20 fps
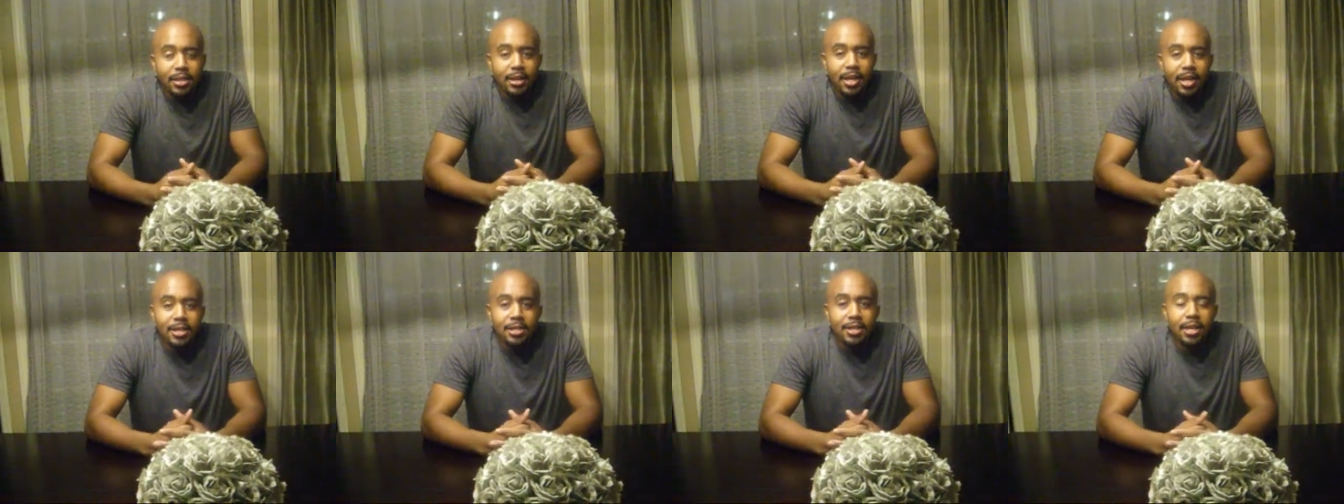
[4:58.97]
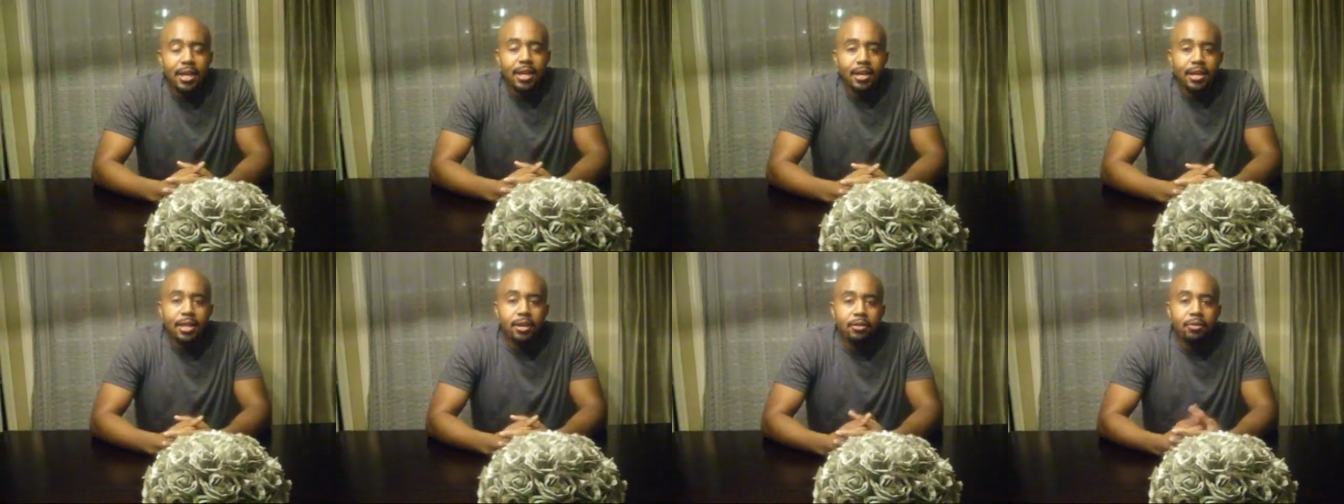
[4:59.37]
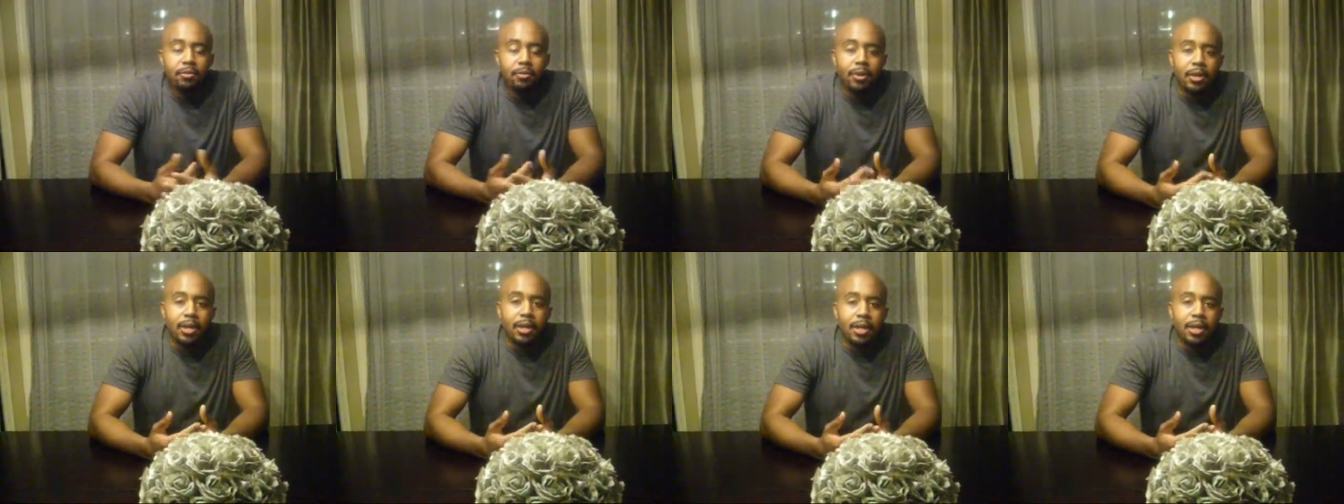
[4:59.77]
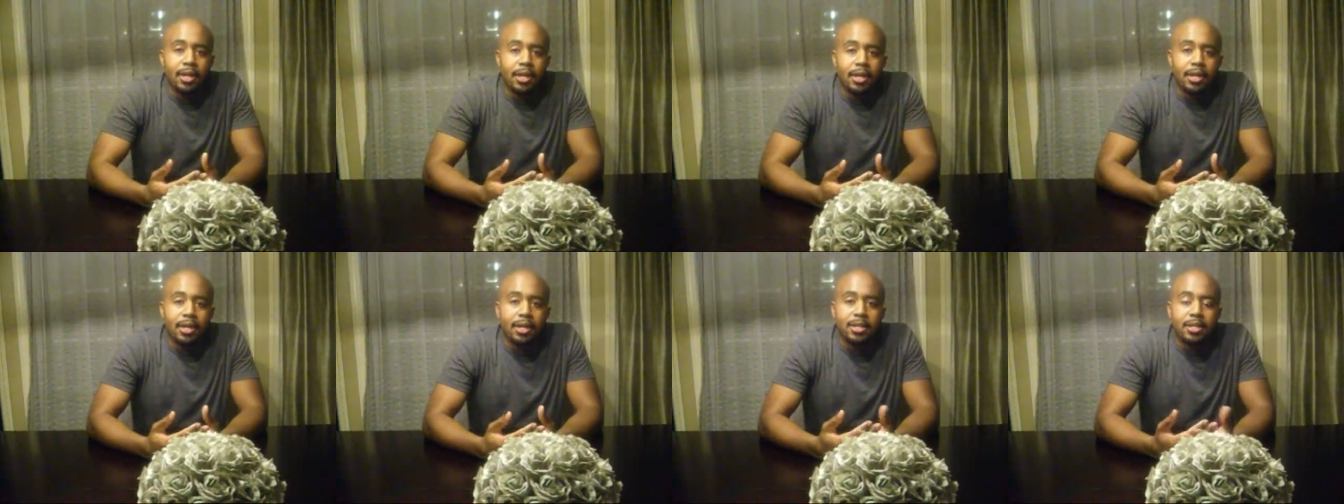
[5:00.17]
that technique really
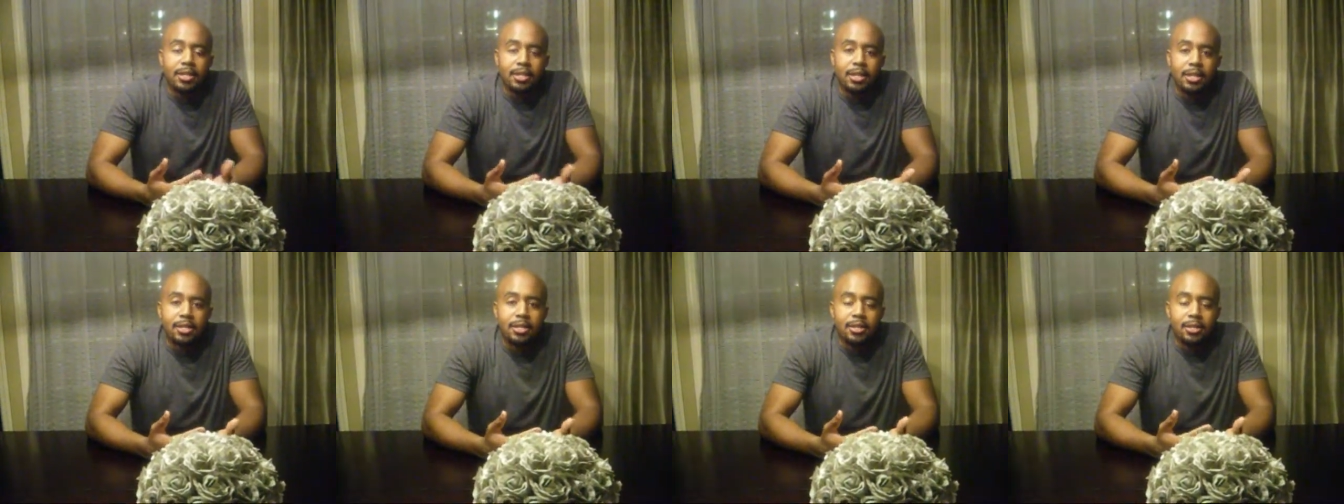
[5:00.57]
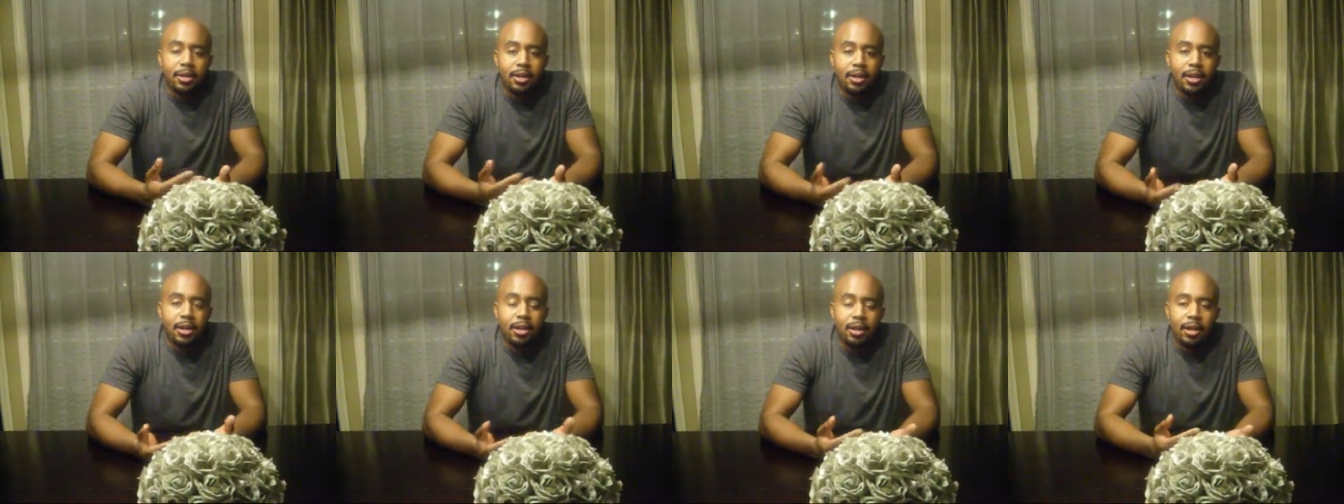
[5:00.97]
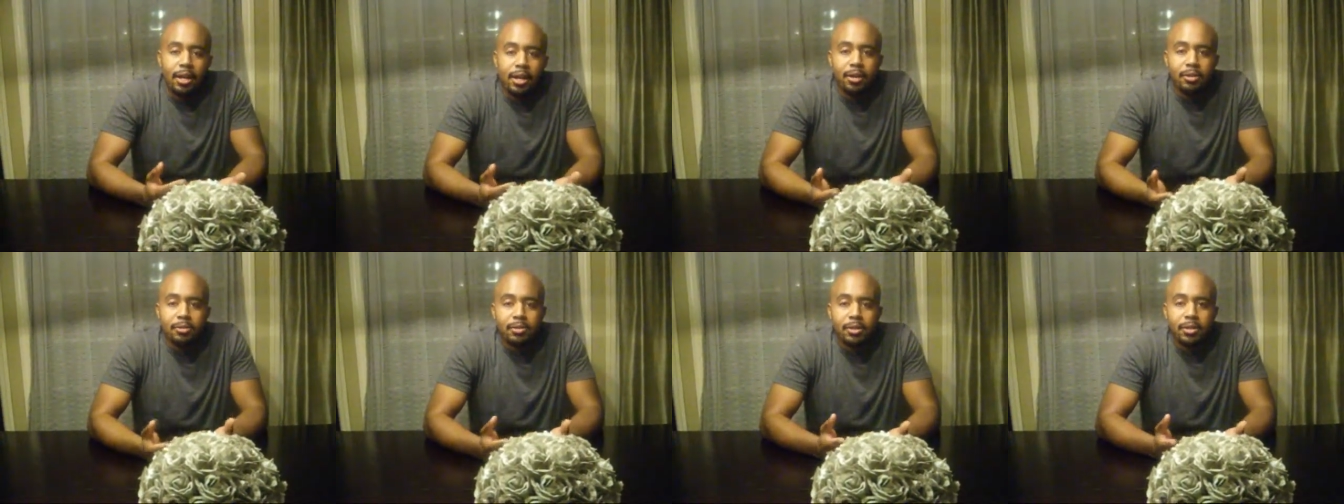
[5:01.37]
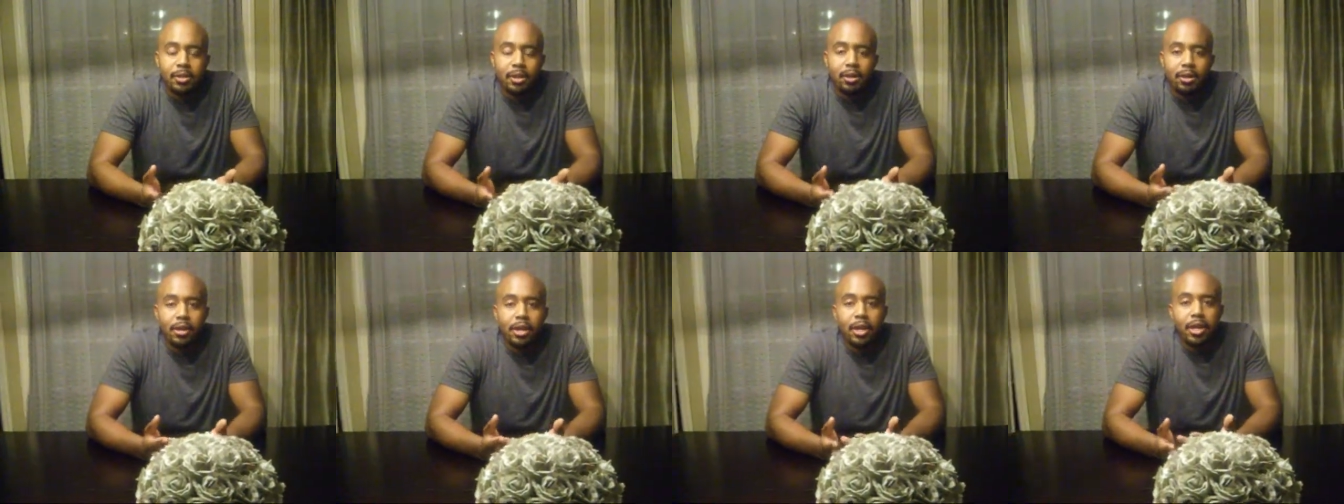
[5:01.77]
assists your hair, helps, you
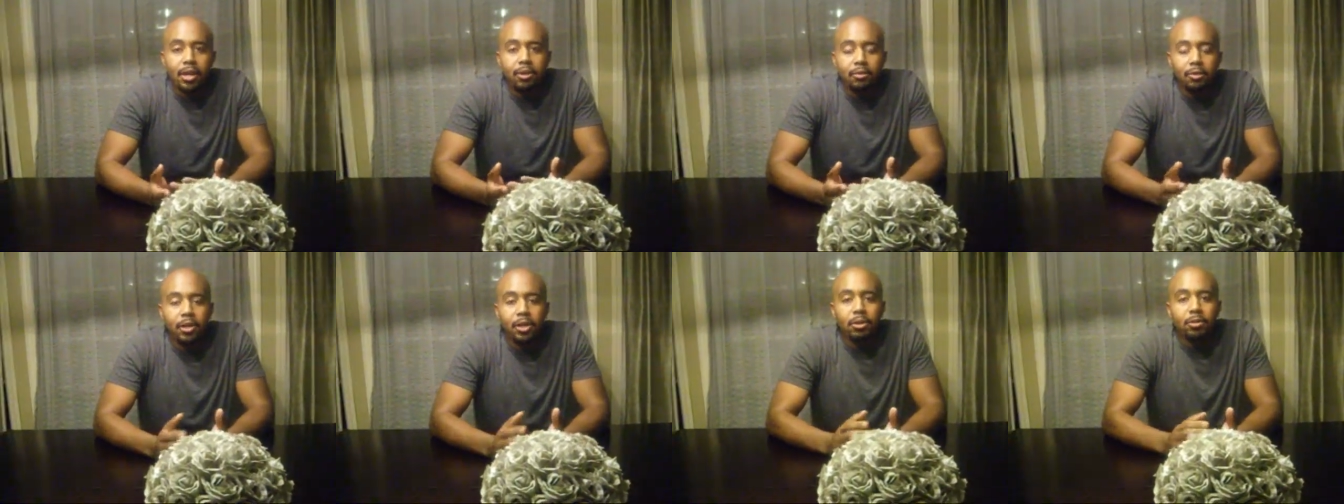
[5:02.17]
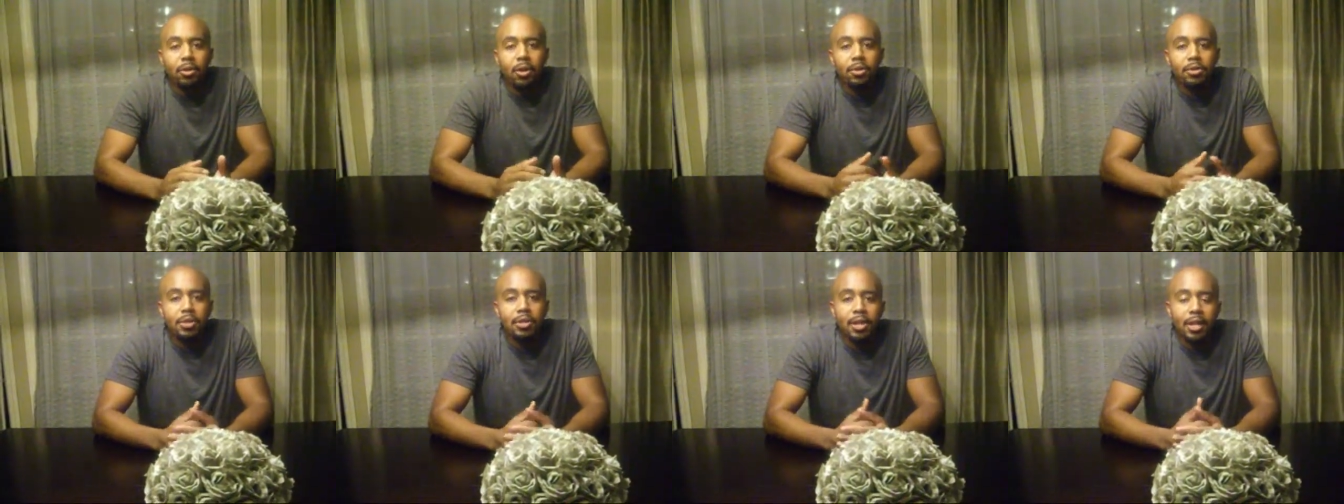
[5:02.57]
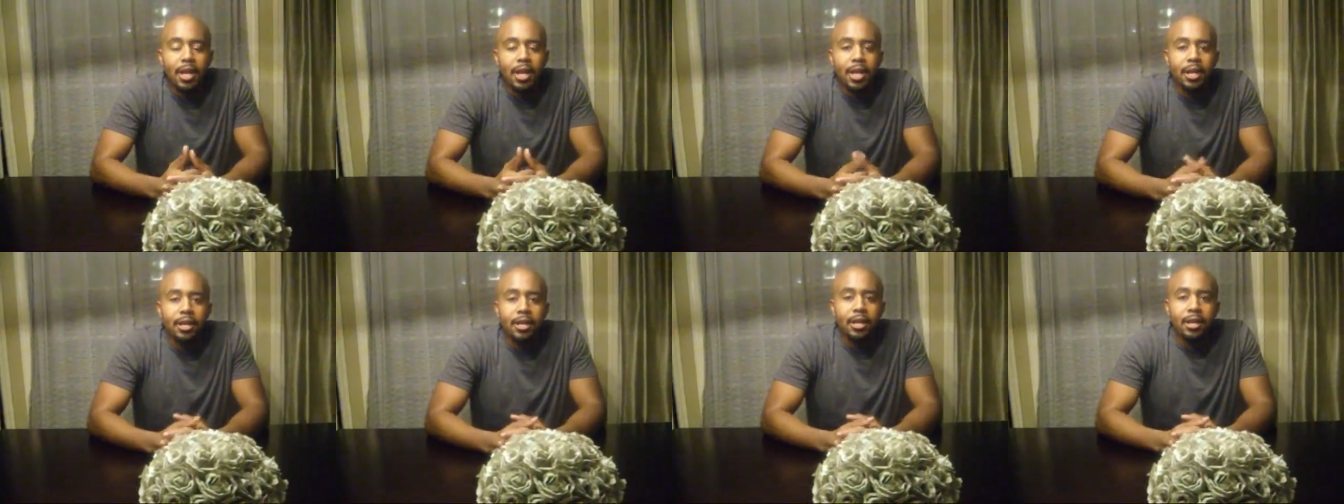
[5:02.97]
know, your hair really grows a lot